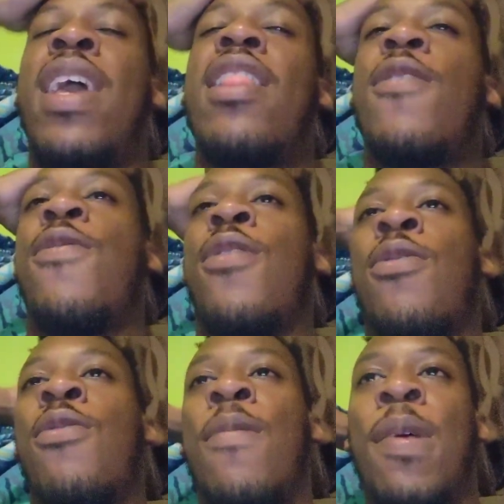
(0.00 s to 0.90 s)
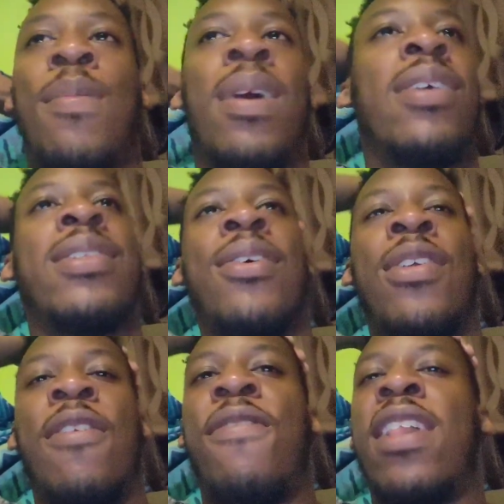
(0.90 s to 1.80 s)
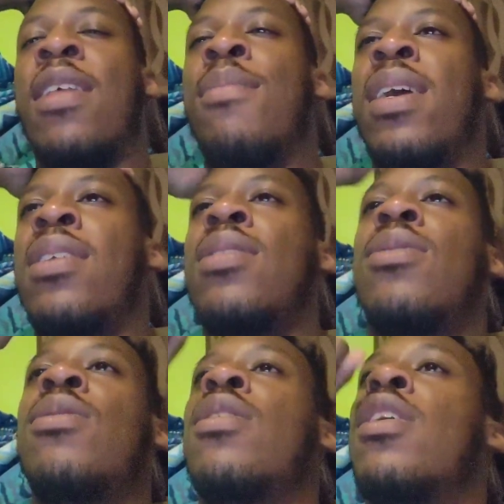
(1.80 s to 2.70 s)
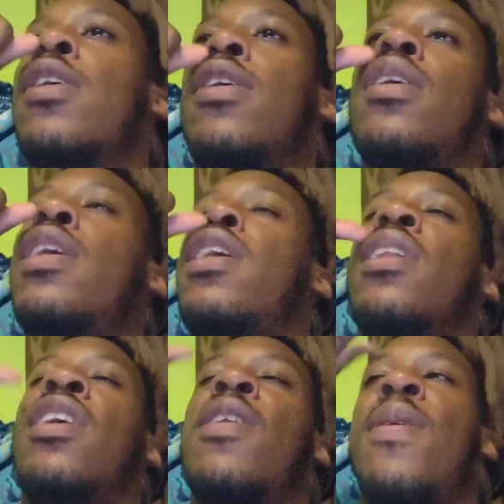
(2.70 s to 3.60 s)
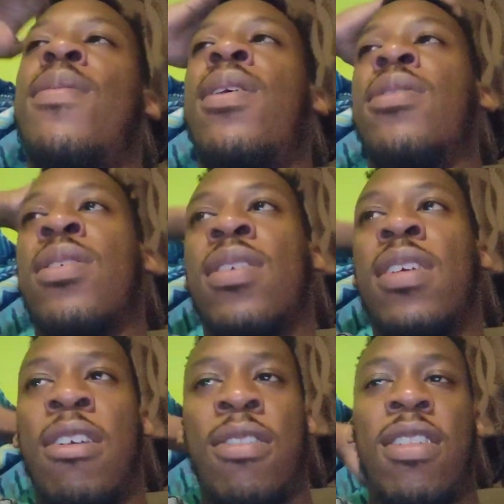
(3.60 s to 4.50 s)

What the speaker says: mainly for the women, but it's still going to affect the men too in the hip-hop culture.